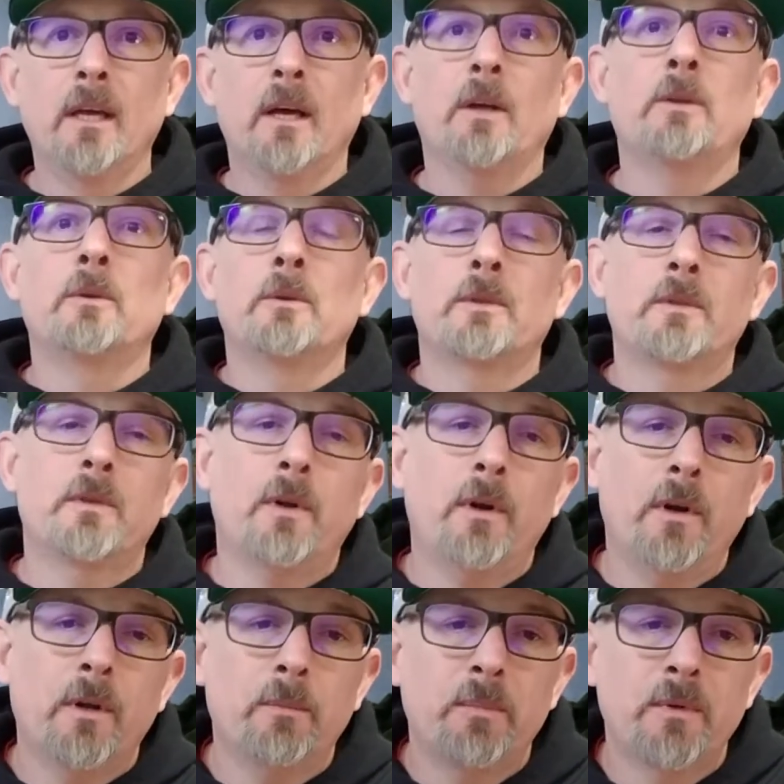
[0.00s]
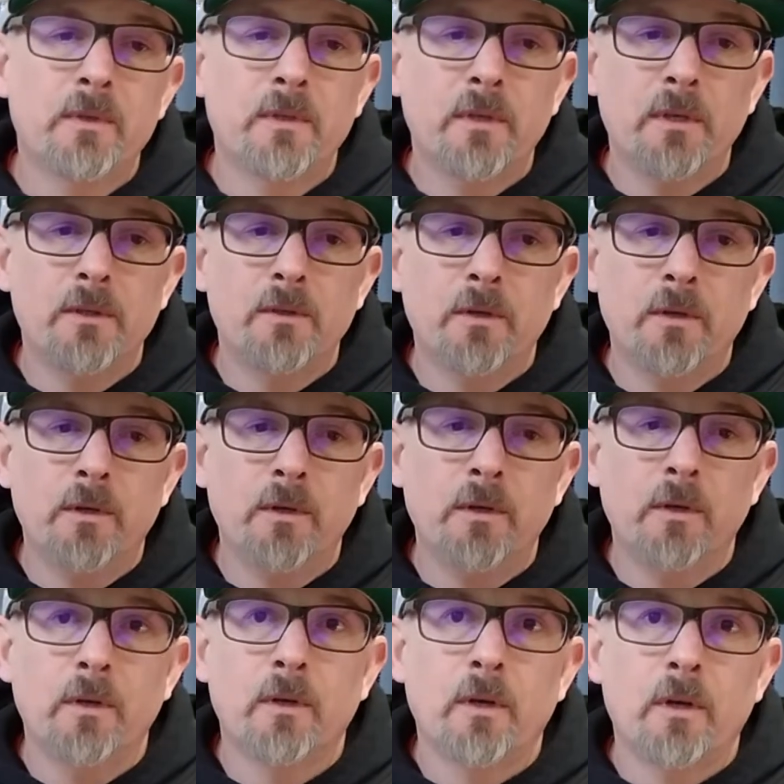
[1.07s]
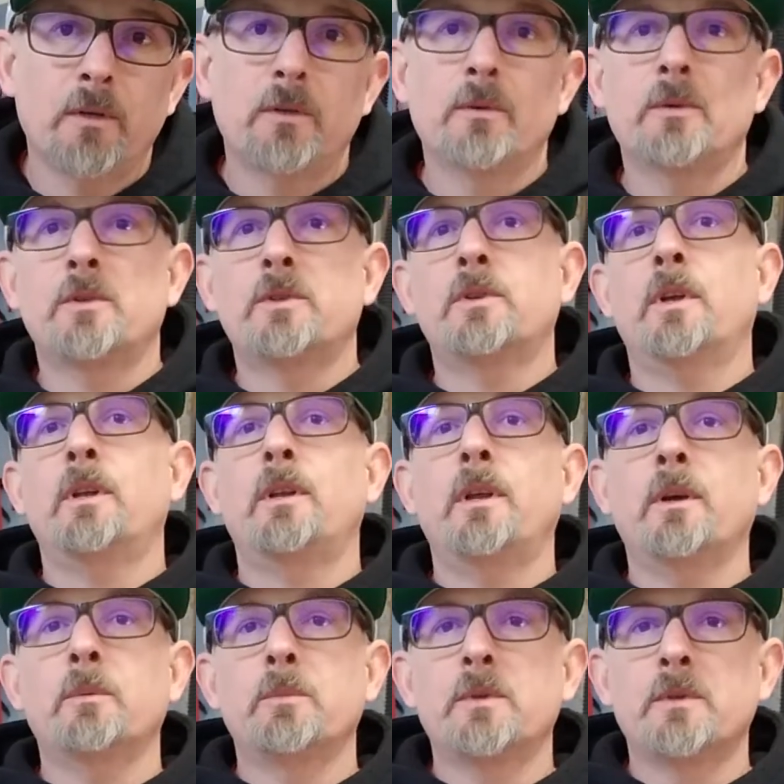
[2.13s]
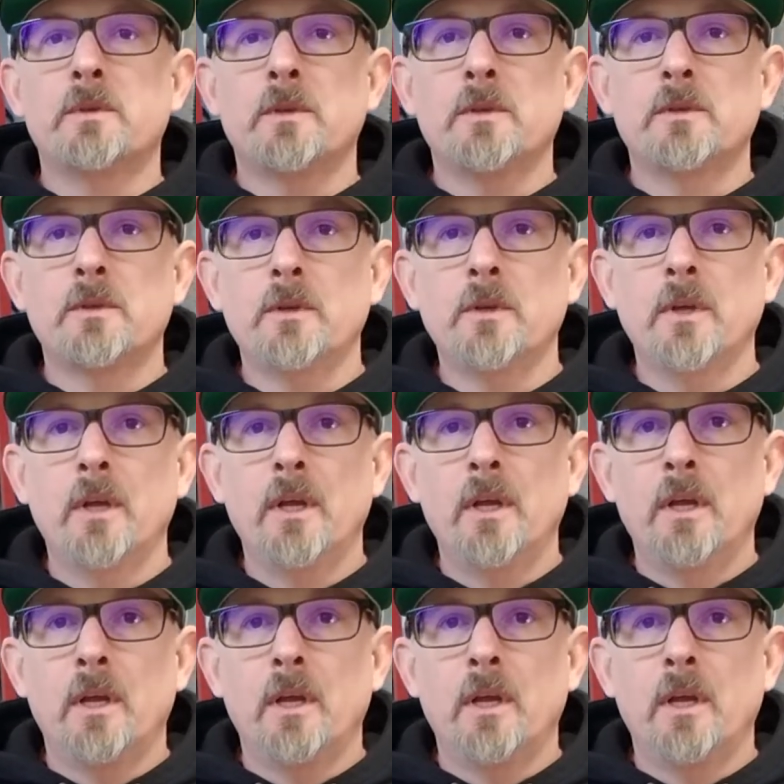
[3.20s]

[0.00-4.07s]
I'll do a startup procedure. I'll do a shutdown procedure.